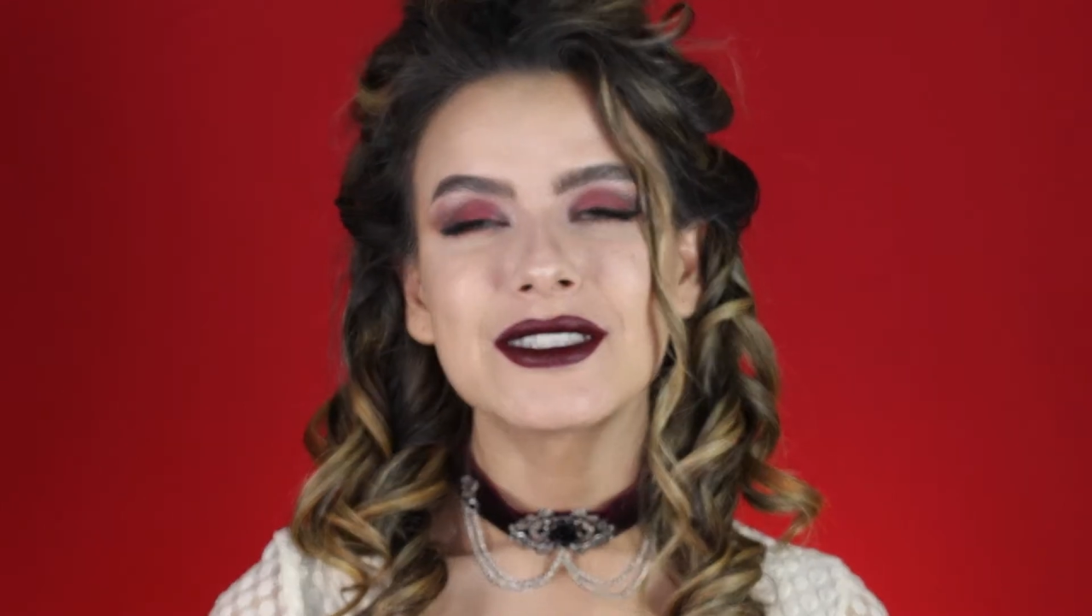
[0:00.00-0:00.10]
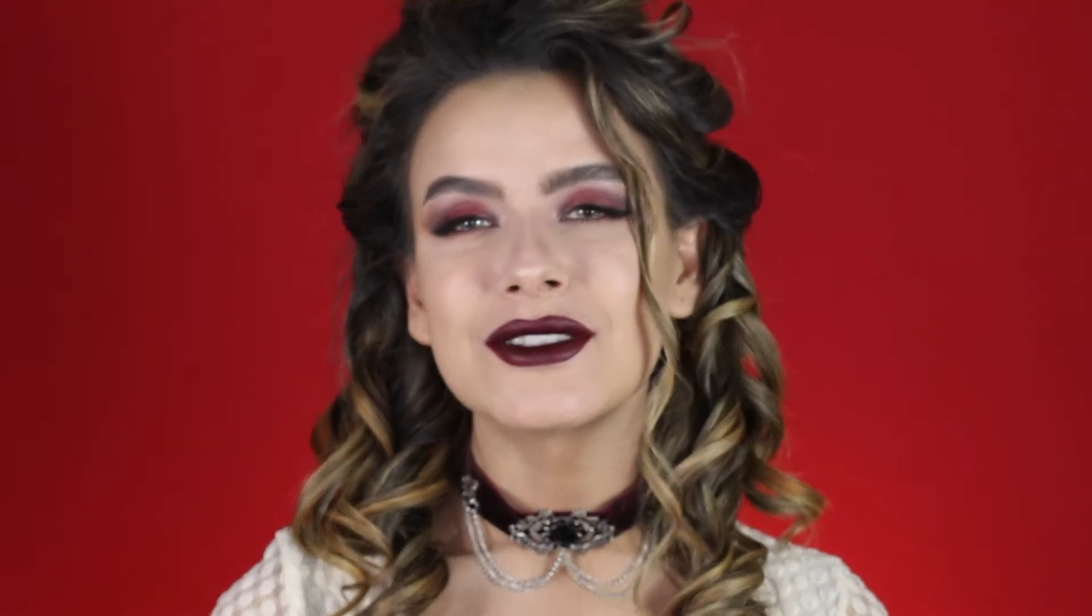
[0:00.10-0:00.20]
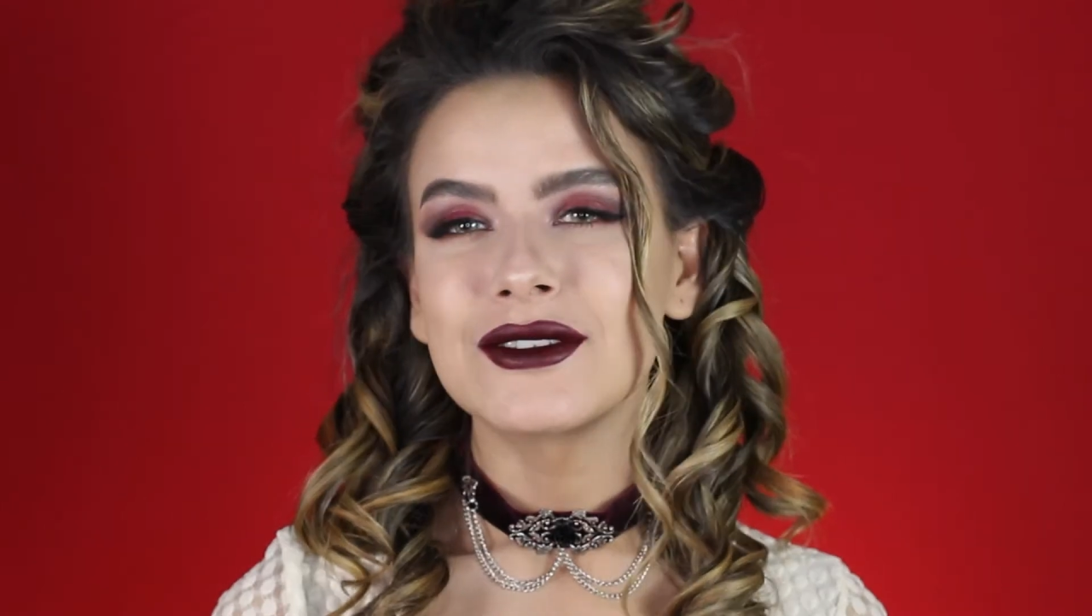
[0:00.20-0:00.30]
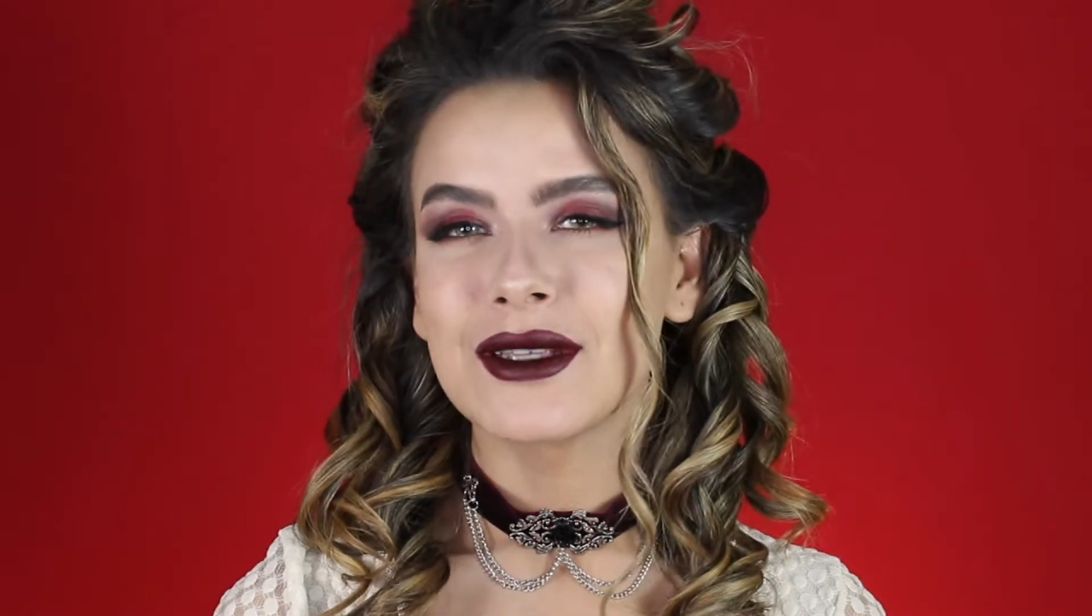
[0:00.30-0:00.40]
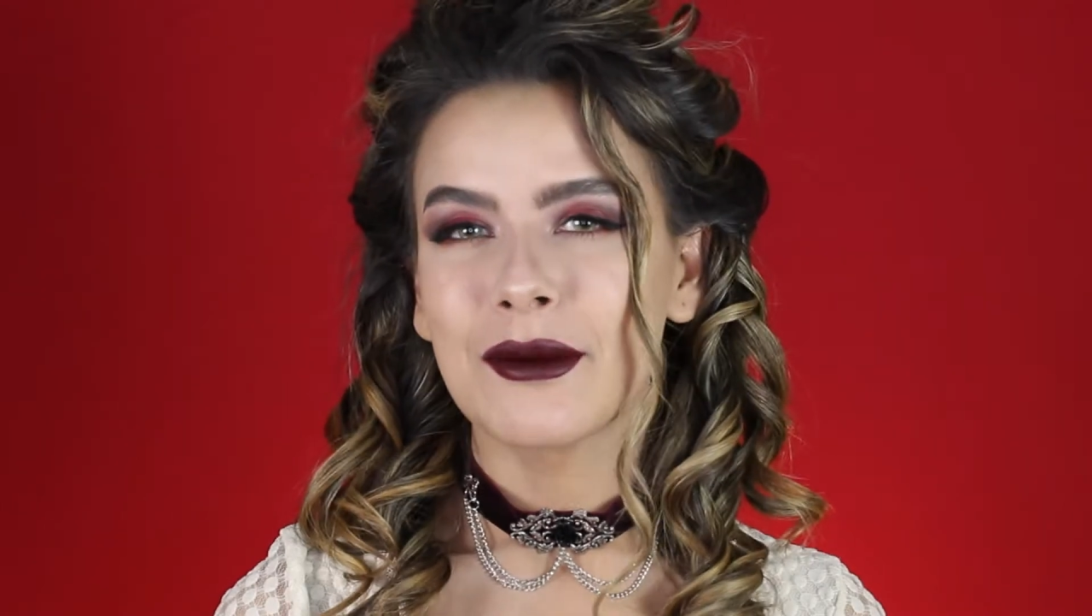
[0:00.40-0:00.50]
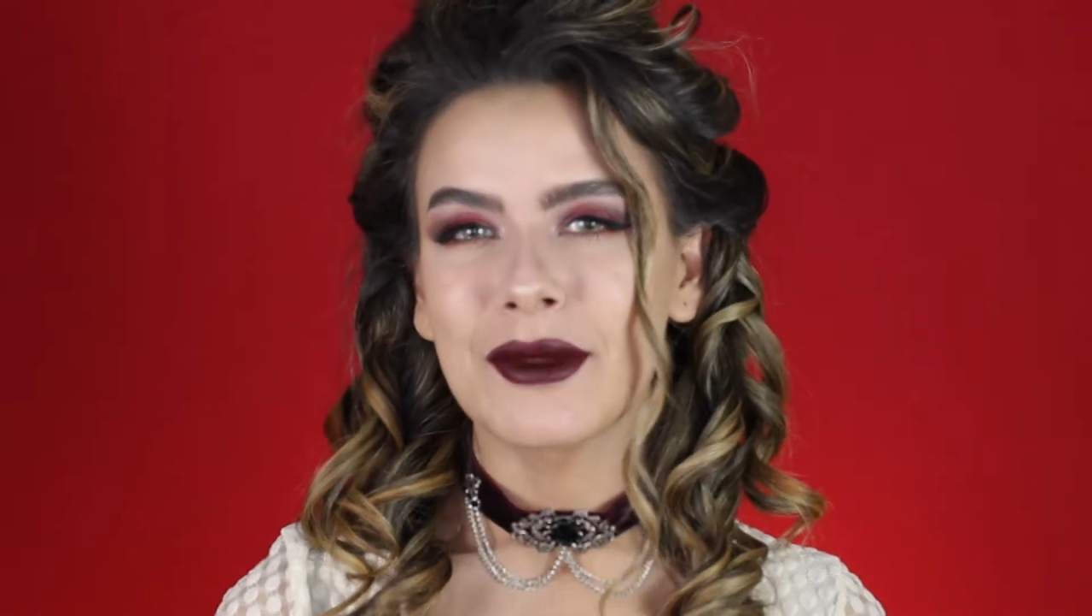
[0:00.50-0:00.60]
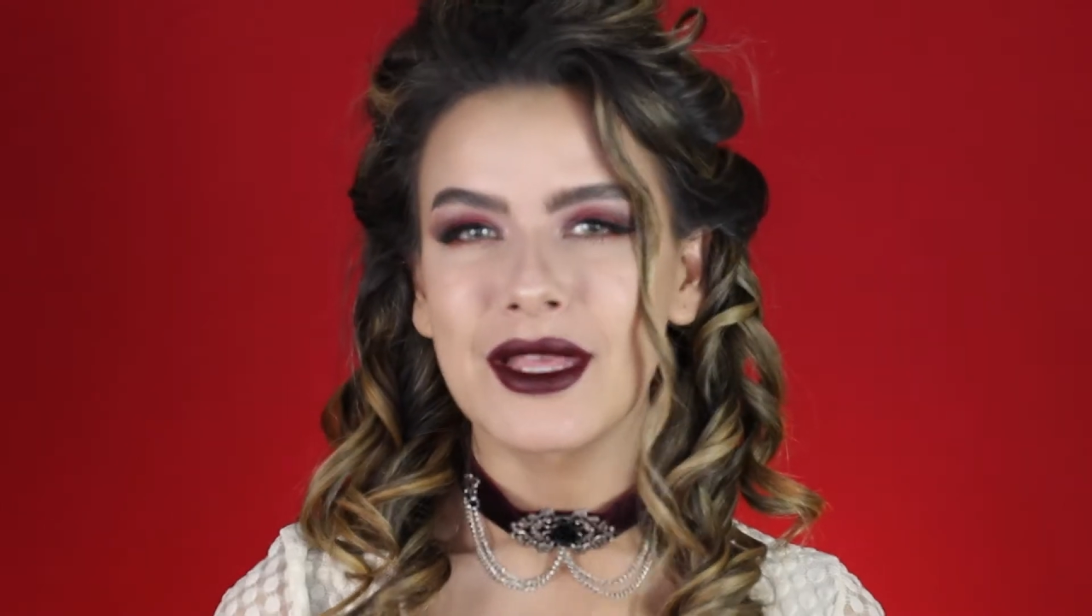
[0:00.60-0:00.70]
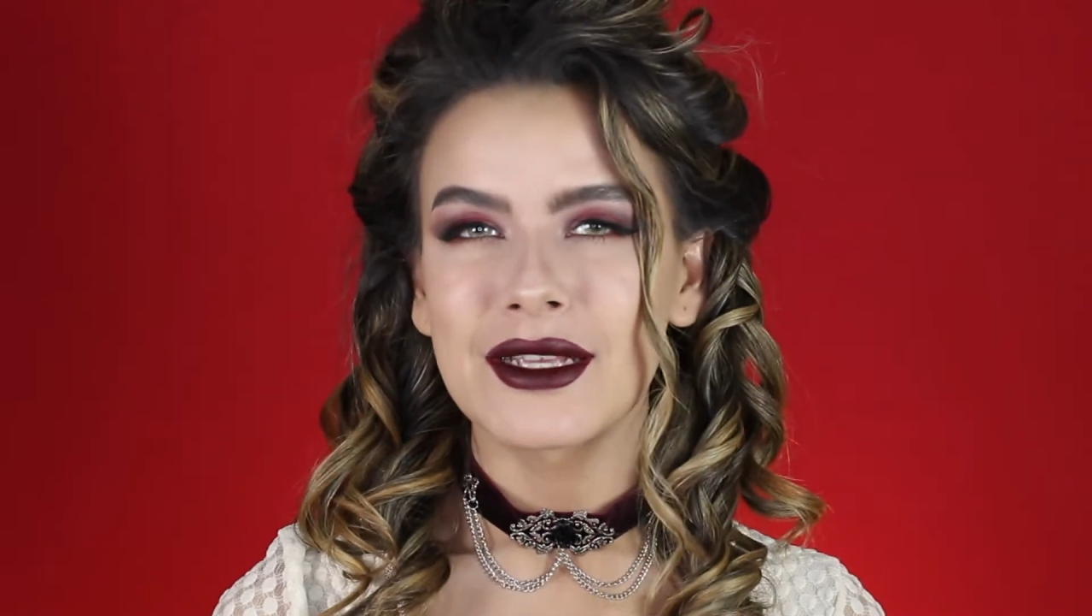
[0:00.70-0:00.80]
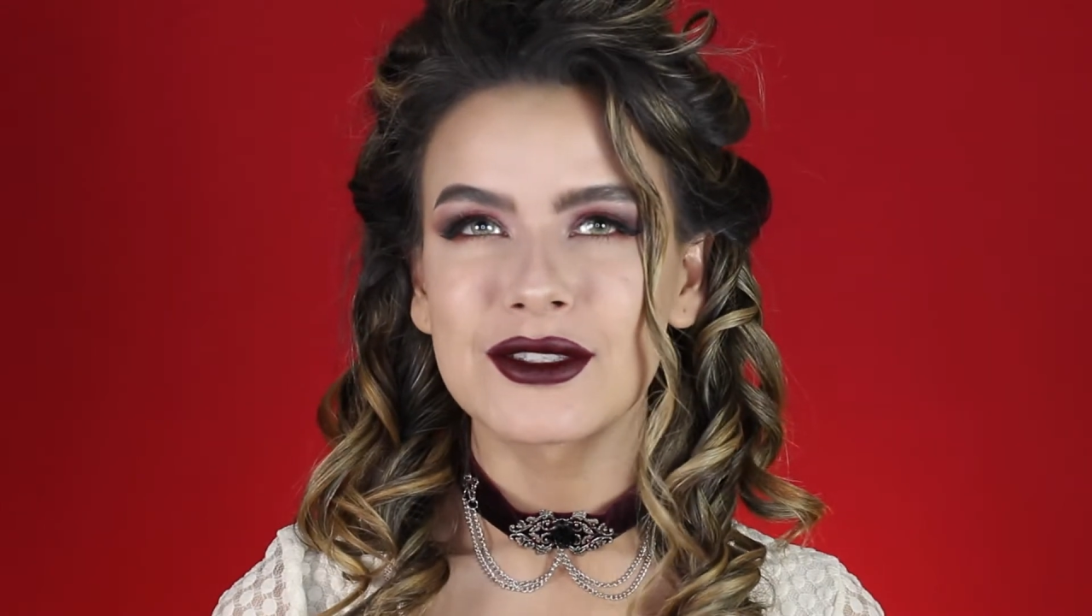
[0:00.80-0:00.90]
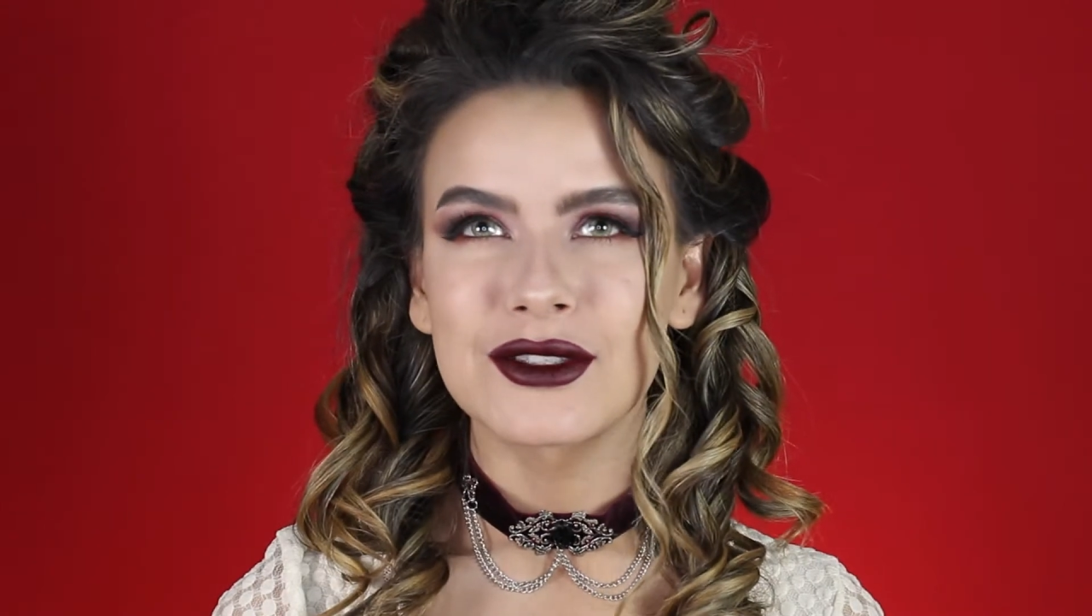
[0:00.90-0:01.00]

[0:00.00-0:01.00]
do something